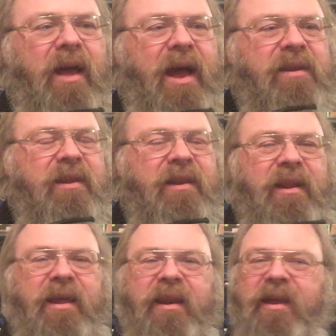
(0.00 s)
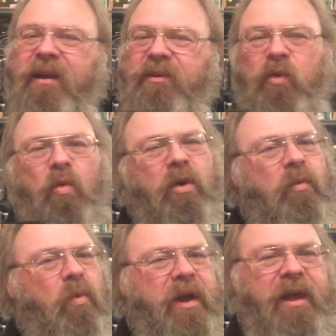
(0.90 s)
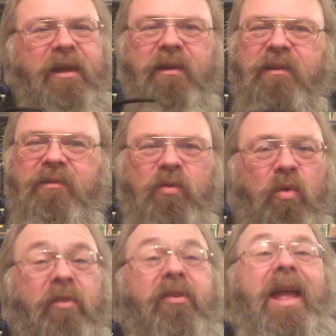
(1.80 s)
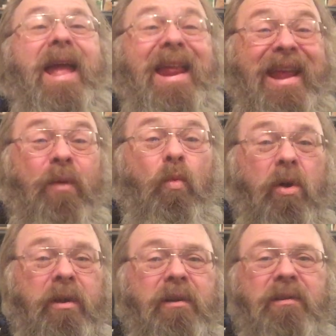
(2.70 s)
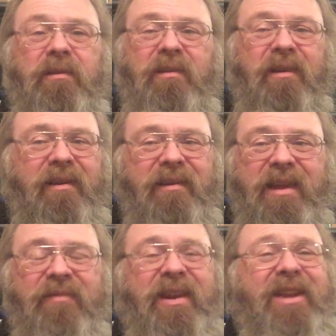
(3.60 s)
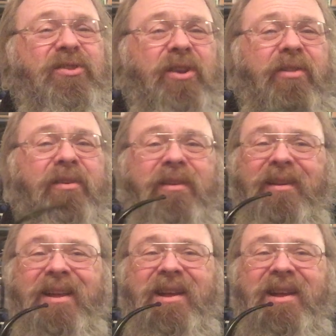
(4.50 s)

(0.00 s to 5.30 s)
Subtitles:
acting in any untoward way towards anyone, even each other.